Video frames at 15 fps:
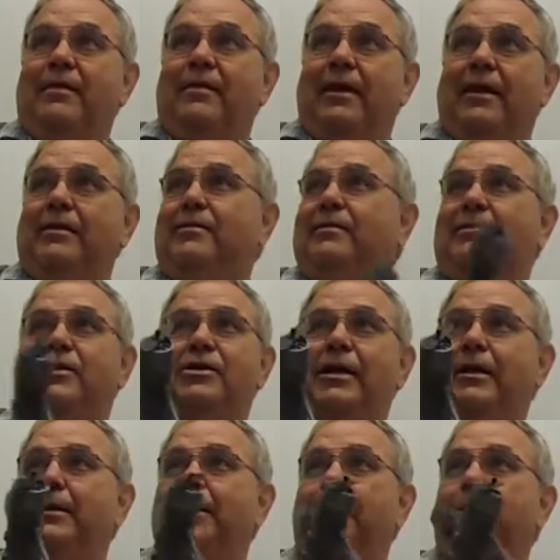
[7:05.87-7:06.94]
they, just
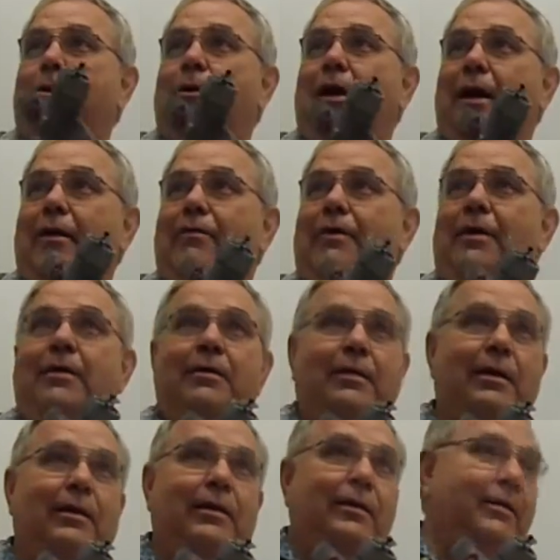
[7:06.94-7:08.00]
like the aircraft,
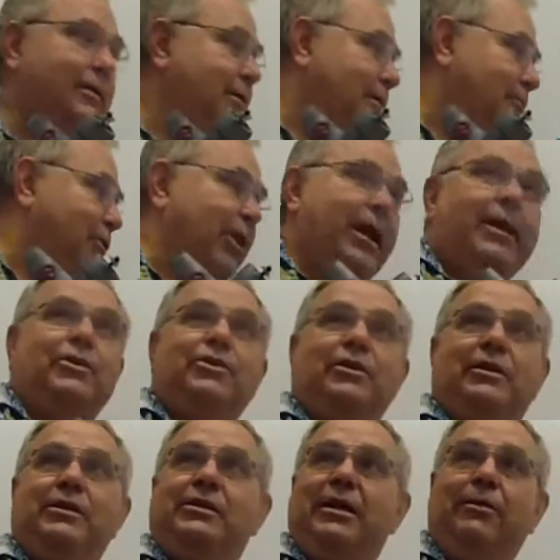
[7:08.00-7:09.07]
the
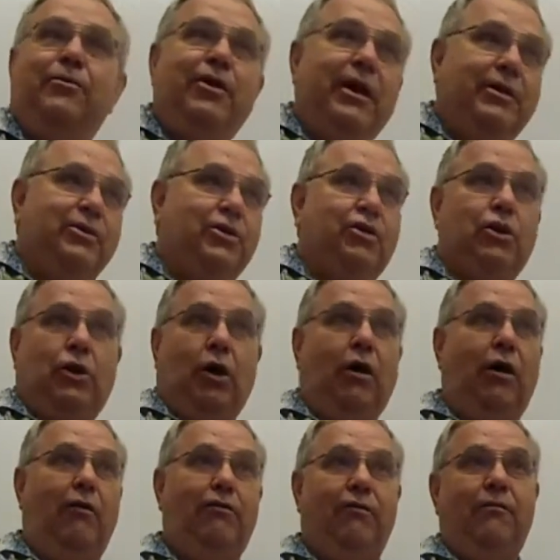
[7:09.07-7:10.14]
steam reaction took
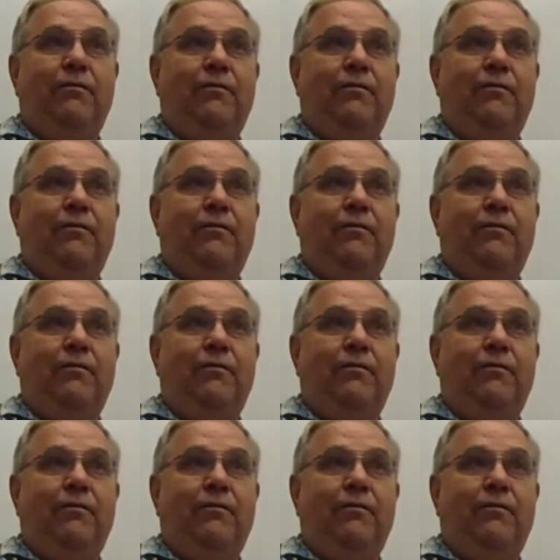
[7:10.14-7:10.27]
off,